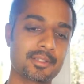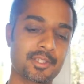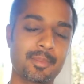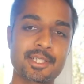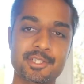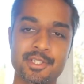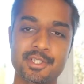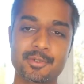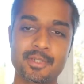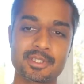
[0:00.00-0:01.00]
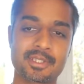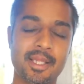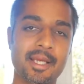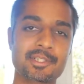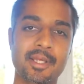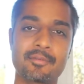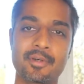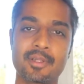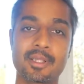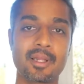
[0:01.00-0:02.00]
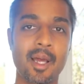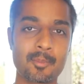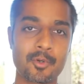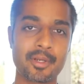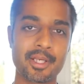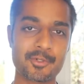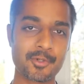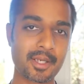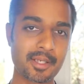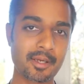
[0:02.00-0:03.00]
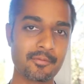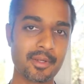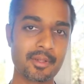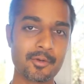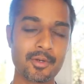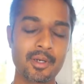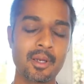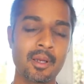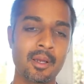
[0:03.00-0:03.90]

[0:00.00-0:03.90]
should mention too is they actually have a little library and internet cafe there.